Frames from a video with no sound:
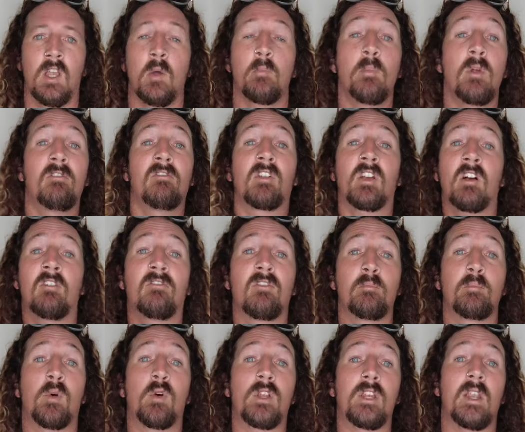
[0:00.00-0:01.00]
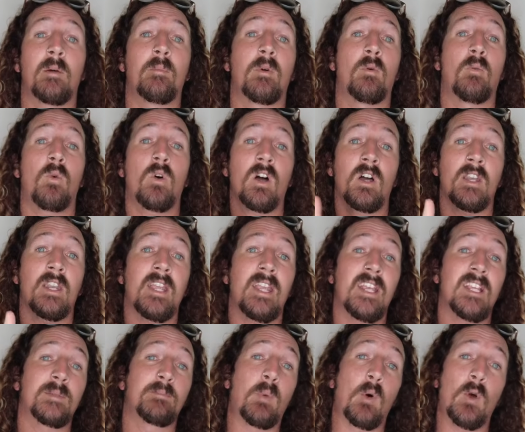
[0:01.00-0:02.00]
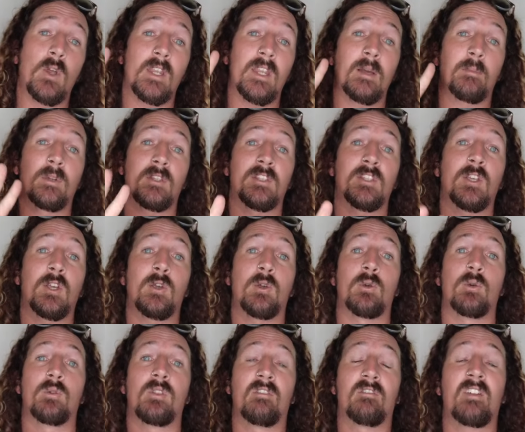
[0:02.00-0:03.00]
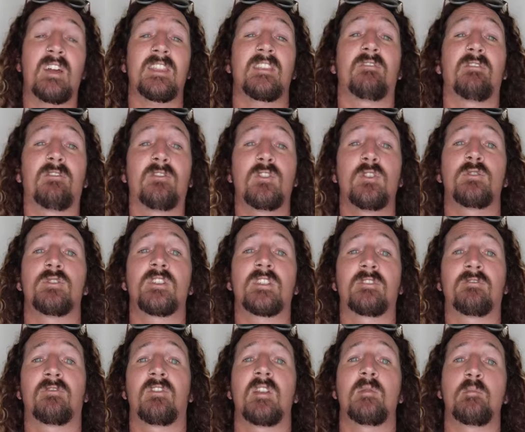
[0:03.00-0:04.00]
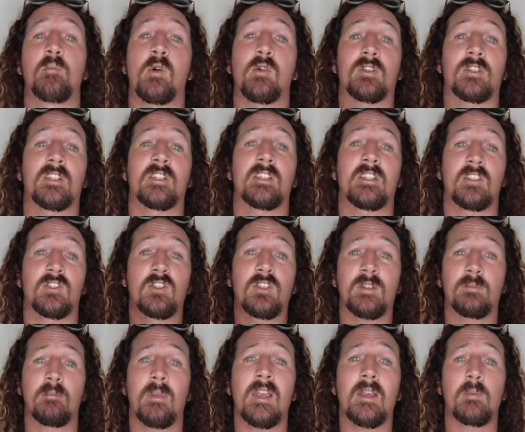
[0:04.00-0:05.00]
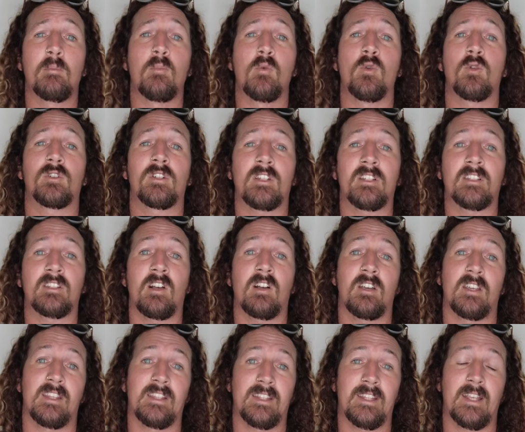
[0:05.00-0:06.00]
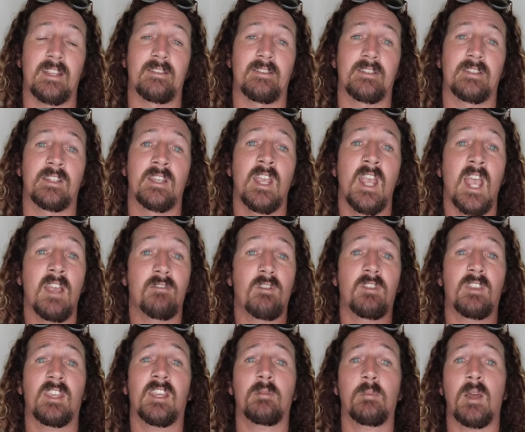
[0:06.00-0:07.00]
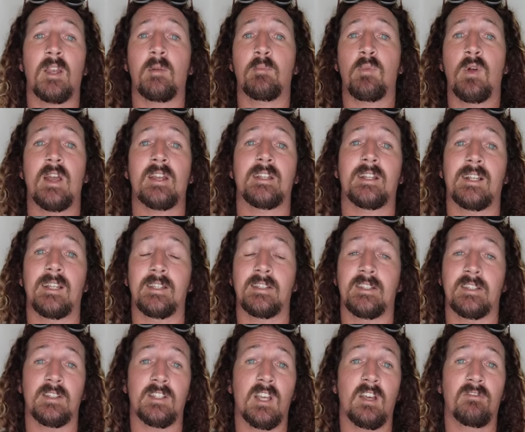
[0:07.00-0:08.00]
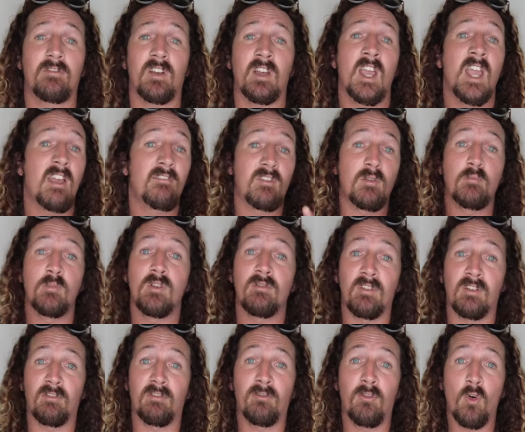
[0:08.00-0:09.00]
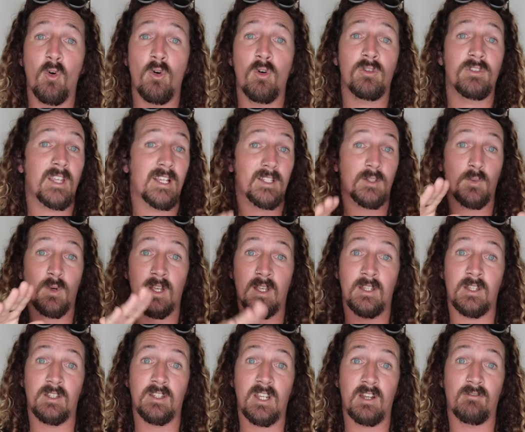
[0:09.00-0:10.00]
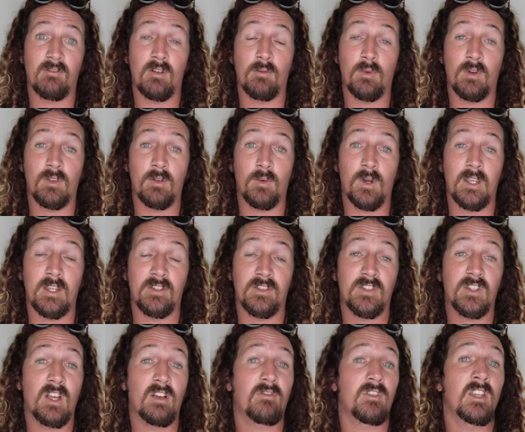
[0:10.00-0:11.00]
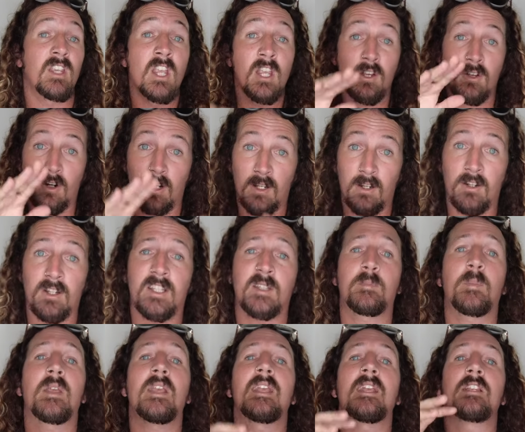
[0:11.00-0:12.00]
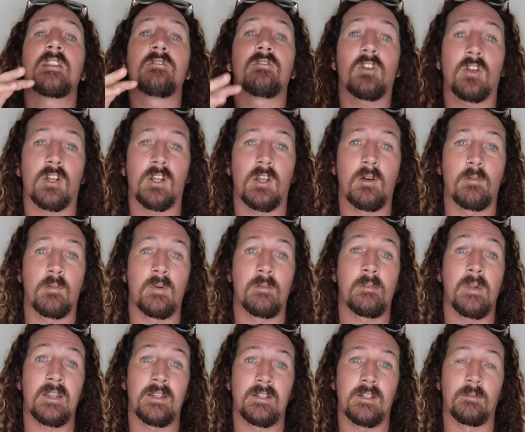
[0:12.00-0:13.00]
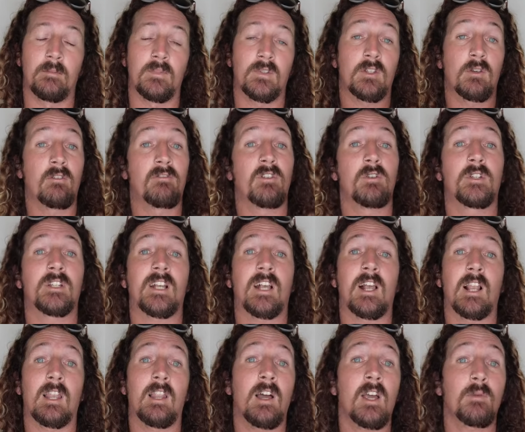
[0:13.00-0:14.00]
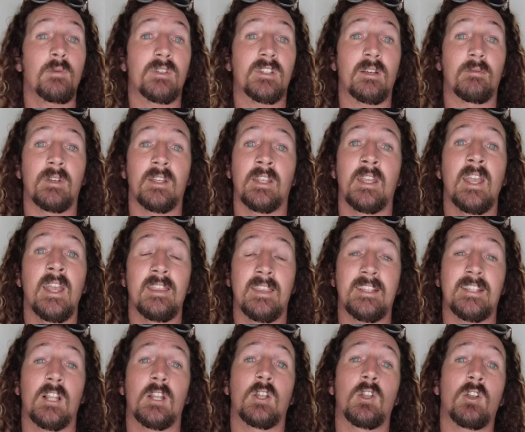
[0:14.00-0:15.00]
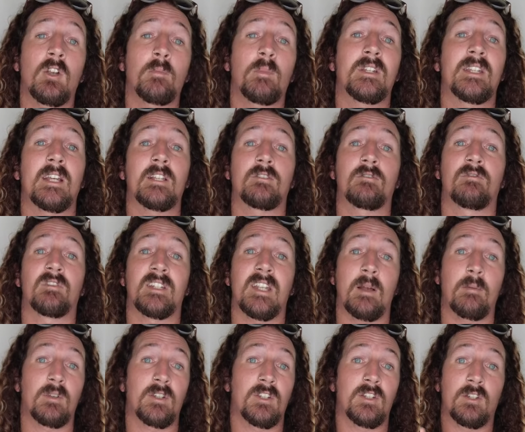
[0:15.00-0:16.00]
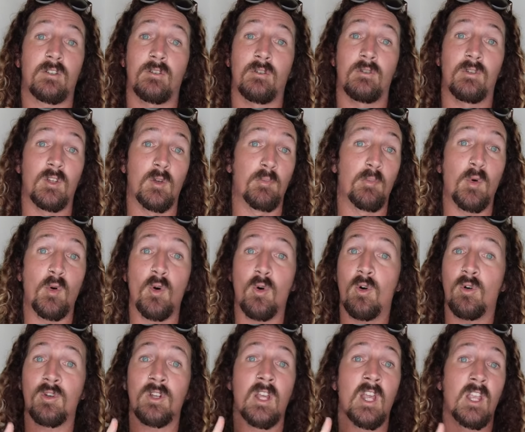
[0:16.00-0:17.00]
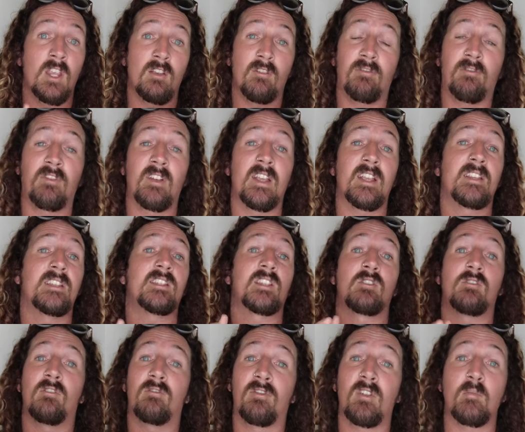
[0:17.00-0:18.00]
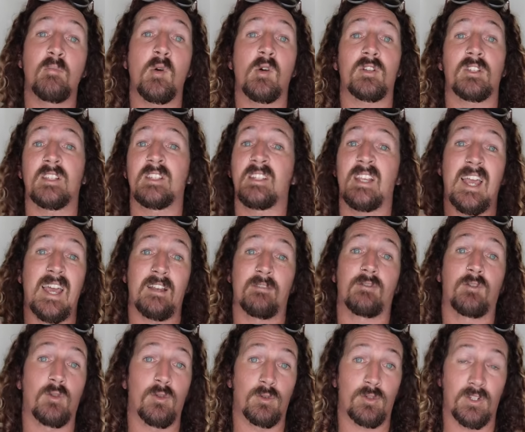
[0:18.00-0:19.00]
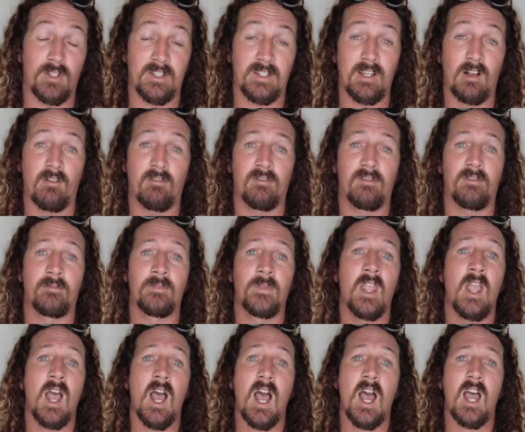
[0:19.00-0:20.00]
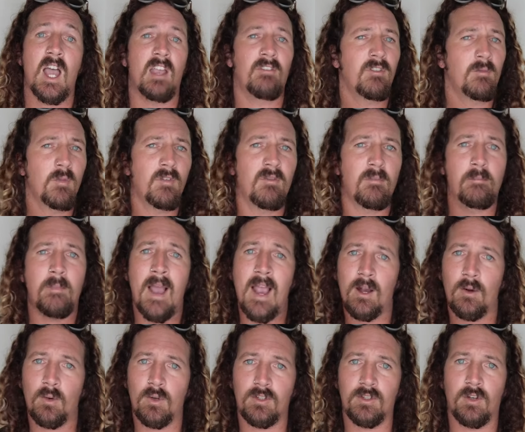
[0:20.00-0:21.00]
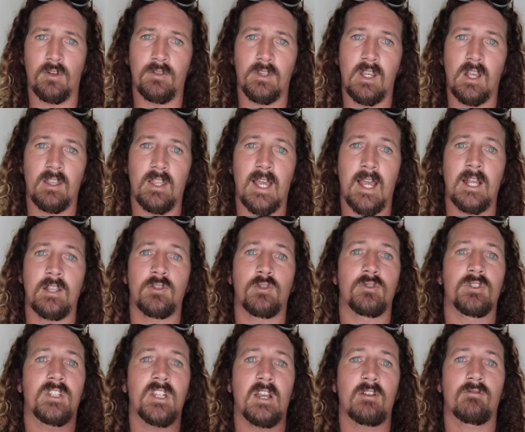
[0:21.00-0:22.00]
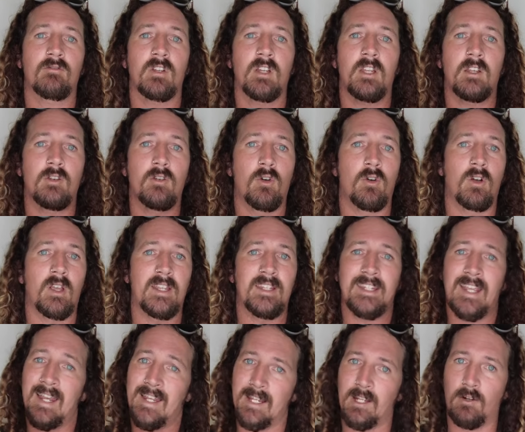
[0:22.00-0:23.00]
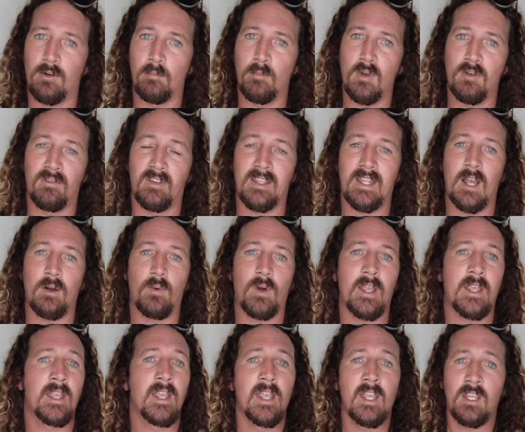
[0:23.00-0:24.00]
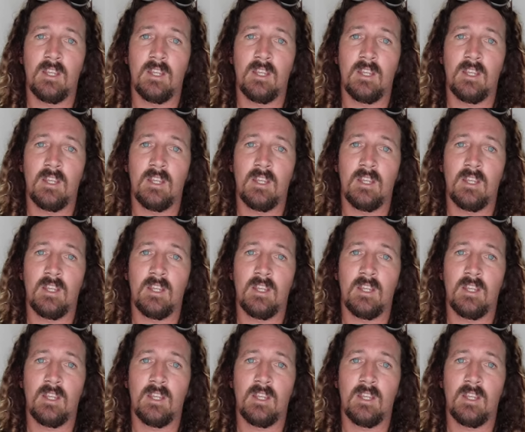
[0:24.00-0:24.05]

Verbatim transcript: Moving on from point number 1 is point number 2, the fact that Futures fin boxes just make more design sense. If you think about it practically as a surfer, if you're moving forward, that's where generally the way you're surfing, you've got a lot of speed, you've got a lot of momentum. So if you collide with something, there's a lot of potential for damage to your board, your fins, your fin boxes, and of course yourself. If you're moving backwards, on the other hand, you're generally not intending on moving that way.